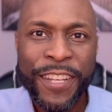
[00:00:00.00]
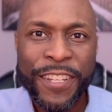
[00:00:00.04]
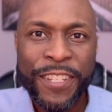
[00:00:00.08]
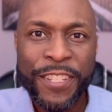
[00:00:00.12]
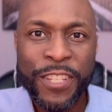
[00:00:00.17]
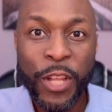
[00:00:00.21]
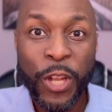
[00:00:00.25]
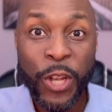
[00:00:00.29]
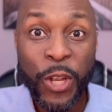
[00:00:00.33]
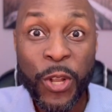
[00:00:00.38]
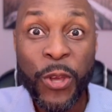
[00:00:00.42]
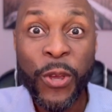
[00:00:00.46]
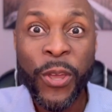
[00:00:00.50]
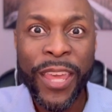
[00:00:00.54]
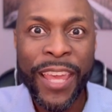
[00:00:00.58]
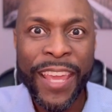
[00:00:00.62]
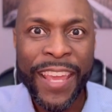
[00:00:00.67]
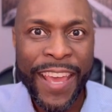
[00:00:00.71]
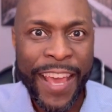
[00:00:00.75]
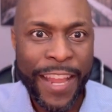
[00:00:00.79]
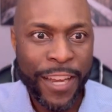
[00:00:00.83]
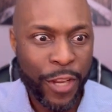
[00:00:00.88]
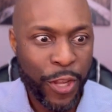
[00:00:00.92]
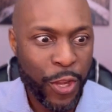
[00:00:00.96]
to
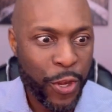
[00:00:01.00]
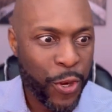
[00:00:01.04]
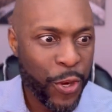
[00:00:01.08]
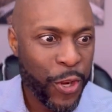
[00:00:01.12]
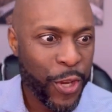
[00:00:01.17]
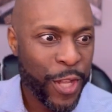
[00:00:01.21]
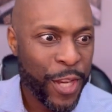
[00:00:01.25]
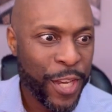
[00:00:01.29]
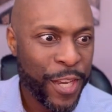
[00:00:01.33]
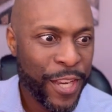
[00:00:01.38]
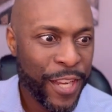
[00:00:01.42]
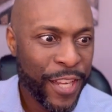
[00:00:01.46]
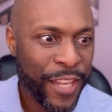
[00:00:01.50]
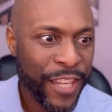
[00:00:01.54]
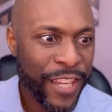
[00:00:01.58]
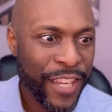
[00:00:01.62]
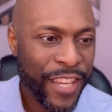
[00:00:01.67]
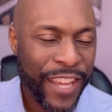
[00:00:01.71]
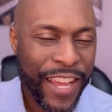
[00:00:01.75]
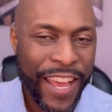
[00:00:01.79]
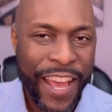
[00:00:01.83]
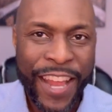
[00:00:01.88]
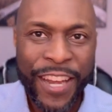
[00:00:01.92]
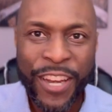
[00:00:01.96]
looking at good
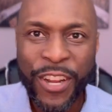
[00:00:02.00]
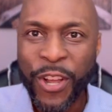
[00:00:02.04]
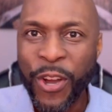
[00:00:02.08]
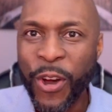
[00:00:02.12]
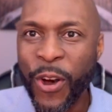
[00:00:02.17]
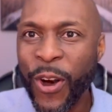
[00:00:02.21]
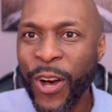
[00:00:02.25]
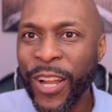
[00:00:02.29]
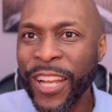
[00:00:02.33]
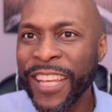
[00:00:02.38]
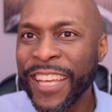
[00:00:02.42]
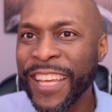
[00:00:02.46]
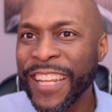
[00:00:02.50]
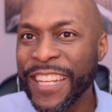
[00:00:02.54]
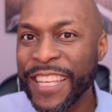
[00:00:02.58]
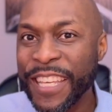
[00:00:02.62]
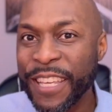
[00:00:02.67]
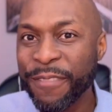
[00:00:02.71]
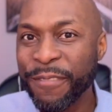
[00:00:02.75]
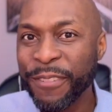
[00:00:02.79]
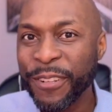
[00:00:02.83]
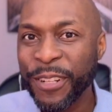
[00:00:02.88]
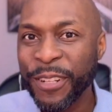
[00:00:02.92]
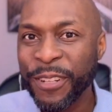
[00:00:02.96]
and calling it
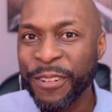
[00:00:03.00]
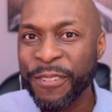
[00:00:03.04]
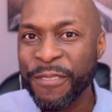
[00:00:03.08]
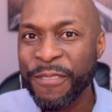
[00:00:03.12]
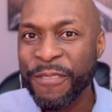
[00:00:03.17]
evil,